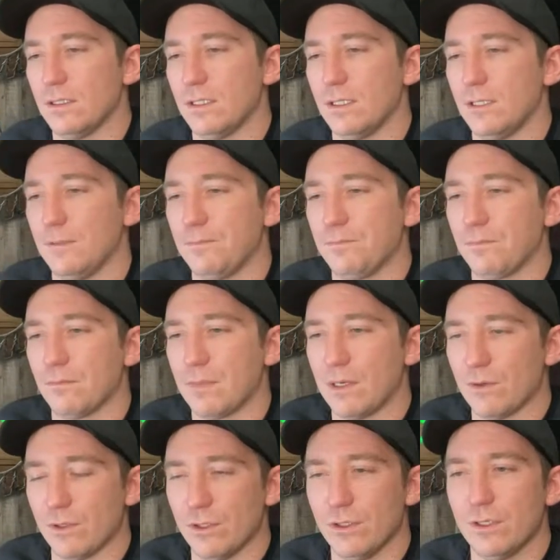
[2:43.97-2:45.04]
um,
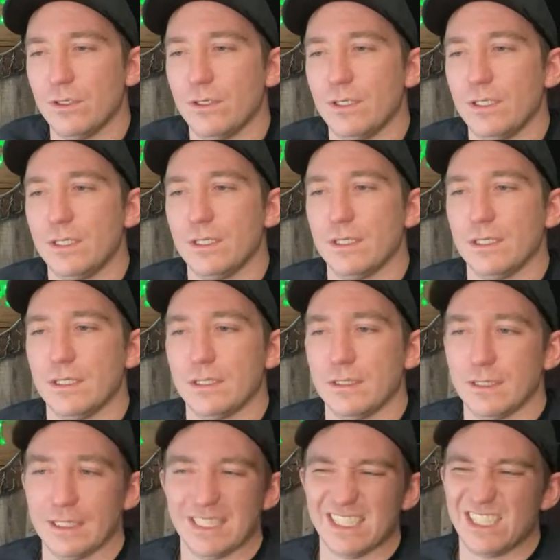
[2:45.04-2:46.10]
Mount Hood
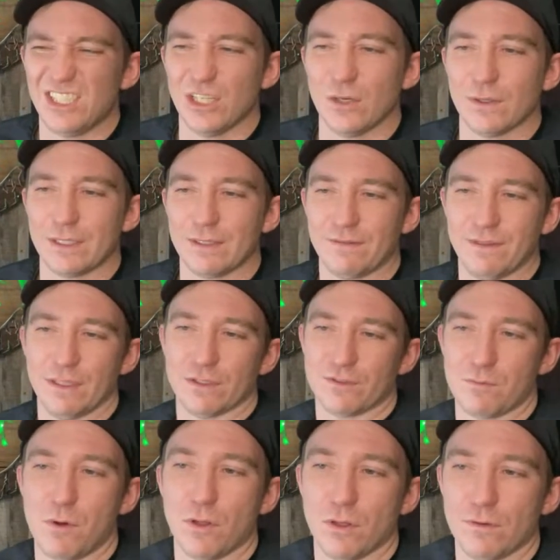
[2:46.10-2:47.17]
and and you know like videos
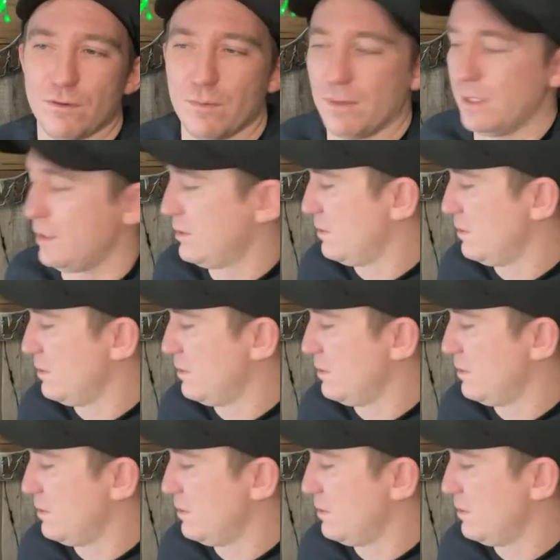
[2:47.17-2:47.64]
from all over the place.